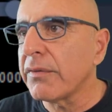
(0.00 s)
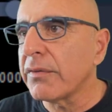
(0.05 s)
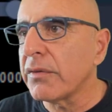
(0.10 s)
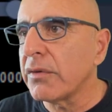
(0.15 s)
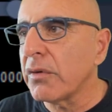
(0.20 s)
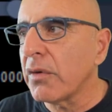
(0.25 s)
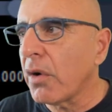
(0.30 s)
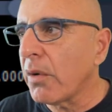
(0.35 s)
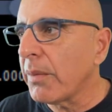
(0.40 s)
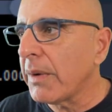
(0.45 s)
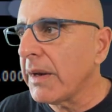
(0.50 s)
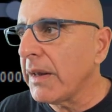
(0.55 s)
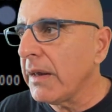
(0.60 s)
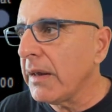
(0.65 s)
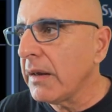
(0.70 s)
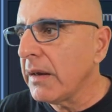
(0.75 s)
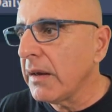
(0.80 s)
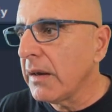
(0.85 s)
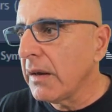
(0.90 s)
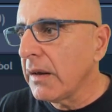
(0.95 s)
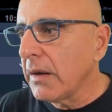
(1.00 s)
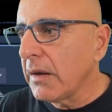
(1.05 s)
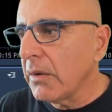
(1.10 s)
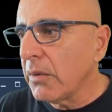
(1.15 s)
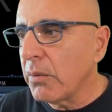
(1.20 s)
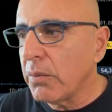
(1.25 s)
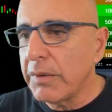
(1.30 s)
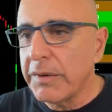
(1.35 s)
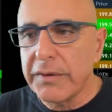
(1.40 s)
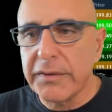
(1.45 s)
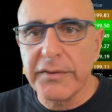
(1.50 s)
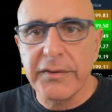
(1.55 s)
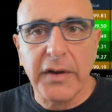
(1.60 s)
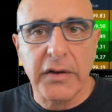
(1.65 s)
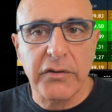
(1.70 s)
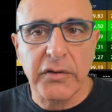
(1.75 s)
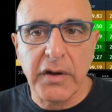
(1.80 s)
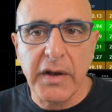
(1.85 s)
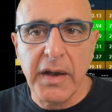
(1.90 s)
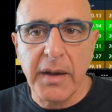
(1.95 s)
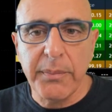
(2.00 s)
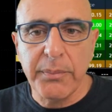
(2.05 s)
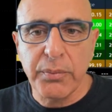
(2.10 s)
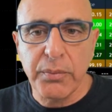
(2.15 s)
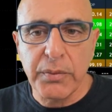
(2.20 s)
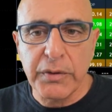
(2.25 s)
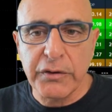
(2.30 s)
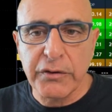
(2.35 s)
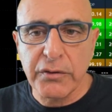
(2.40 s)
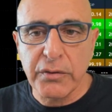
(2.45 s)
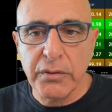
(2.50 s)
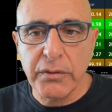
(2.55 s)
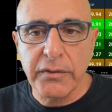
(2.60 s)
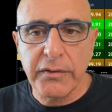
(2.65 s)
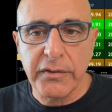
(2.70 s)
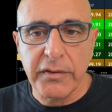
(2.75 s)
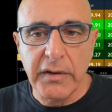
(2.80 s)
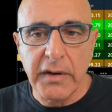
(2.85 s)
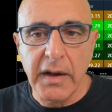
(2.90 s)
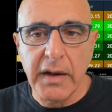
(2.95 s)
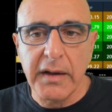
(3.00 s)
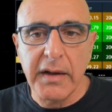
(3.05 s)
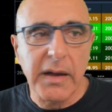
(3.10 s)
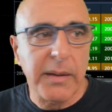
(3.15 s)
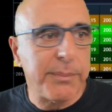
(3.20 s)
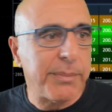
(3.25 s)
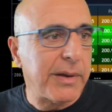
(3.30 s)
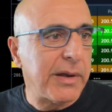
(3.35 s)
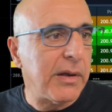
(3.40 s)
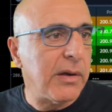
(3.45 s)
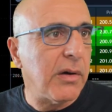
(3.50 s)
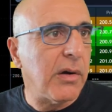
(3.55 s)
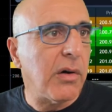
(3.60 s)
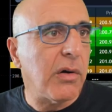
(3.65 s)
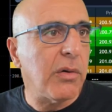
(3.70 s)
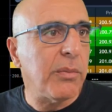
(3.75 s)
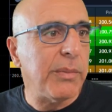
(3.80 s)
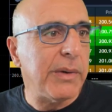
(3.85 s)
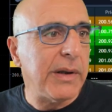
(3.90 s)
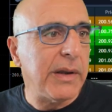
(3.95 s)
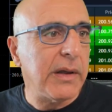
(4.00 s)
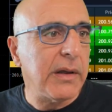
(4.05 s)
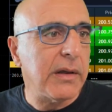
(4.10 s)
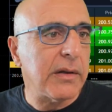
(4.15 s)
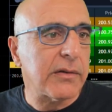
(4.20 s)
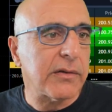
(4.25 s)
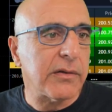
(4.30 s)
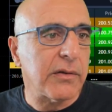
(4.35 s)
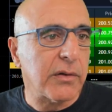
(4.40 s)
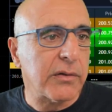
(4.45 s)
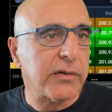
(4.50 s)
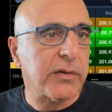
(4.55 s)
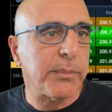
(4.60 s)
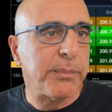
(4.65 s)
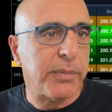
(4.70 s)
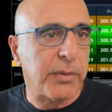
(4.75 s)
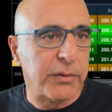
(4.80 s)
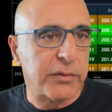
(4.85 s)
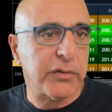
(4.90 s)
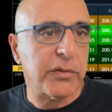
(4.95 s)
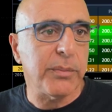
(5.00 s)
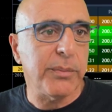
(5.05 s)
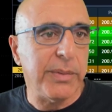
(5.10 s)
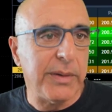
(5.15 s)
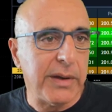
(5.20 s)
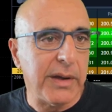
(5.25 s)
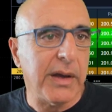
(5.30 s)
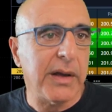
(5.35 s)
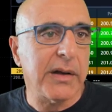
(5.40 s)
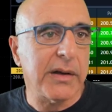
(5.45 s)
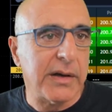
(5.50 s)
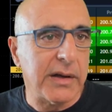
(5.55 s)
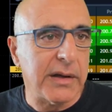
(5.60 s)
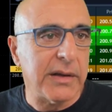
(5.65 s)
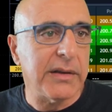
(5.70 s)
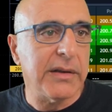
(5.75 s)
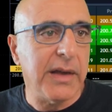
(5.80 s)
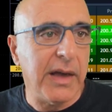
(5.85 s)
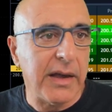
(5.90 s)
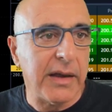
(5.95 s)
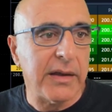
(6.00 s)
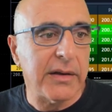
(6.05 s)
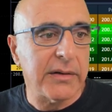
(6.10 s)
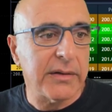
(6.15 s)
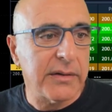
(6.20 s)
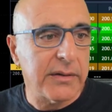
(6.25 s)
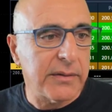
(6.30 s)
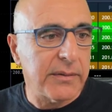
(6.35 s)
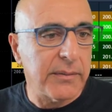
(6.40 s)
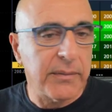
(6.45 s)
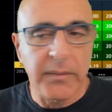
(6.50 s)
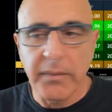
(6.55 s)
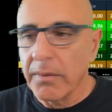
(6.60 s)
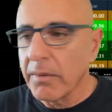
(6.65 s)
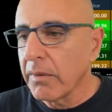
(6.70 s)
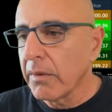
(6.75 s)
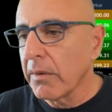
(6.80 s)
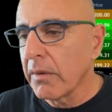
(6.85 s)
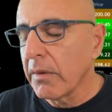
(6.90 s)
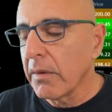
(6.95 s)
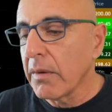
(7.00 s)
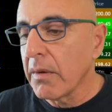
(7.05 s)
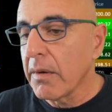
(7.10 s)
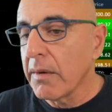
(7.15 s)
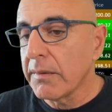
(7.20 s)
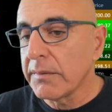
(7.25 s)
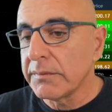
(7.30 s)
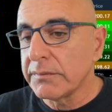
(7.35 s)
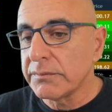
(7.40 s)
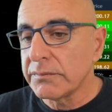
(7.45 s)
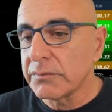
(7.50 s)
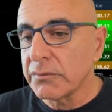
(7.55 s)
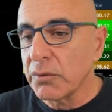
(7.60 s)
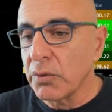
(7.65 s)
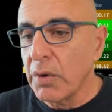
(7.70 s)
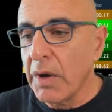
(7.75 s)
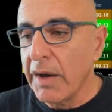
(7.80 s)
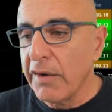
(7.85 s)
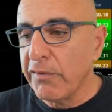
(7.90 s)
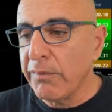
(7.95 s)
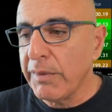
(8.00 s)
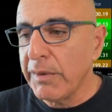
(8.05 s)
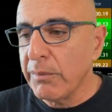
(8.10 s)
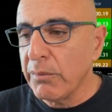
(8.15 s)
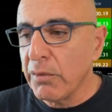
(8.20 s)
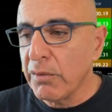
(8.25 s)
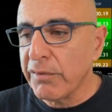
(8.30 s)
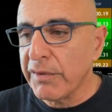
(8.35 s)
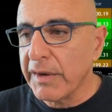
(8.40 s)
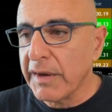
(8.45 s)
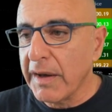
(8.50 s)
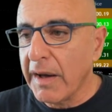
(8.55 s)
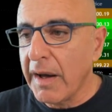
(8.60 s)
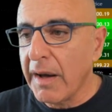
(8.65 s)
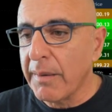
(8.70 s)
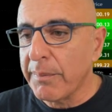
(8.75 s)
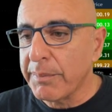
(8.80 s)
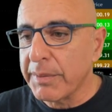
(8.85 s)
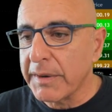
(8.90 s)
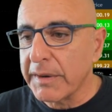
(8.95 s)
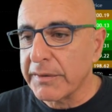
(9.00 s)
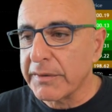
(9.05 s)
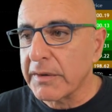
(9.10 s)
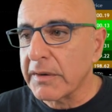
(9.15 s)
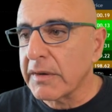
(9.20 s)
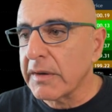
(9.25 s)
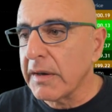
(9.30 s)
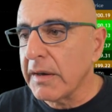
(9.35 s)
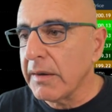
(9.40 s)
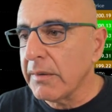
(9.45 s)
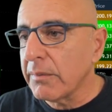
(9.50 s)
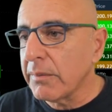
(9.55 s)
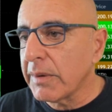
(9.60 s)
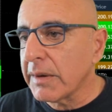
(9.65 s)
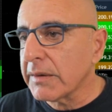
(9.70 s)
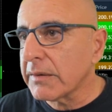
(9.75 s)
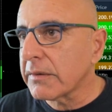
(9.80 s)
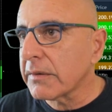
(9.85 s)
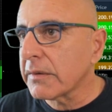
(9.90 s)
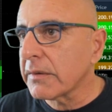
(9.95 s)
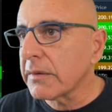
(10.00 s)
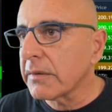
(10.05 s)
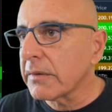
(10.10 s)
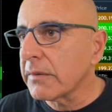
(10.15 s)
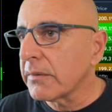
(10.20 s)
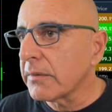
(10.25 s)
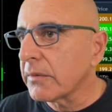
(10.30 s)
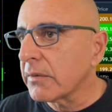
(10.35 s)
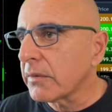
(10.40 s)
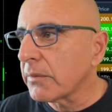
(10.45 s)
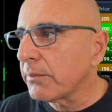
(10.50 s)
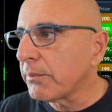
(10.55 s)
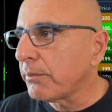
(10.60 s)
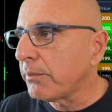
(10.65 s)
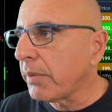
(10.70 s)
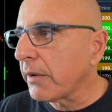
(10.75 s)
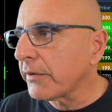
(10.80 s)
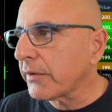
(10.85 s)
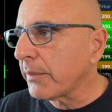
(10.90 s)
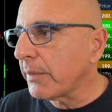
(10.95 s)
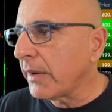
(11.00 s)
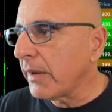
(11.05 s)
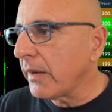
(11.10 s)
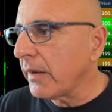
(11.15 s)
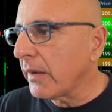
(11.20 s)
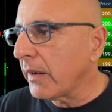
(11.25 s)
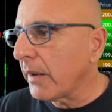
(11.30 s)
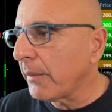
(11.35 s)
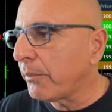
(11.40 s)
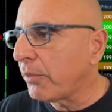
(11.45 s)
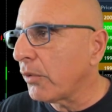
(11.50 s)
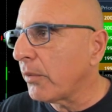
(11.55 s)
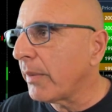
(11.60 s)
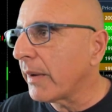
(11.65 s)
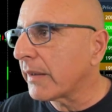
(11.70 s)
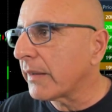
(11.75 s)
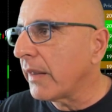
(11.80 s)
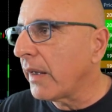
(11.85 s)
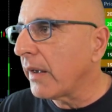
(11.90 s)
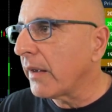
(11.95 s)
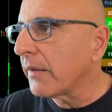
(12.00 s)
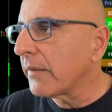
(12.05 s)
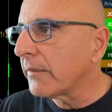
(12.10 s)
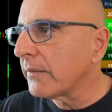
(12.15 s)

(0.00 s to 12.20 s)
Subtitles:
Normally, with such a gap, we should see a gap and go, meaning it's not supposed to be a green day. We have been moving up recently, but possibly a pullback day.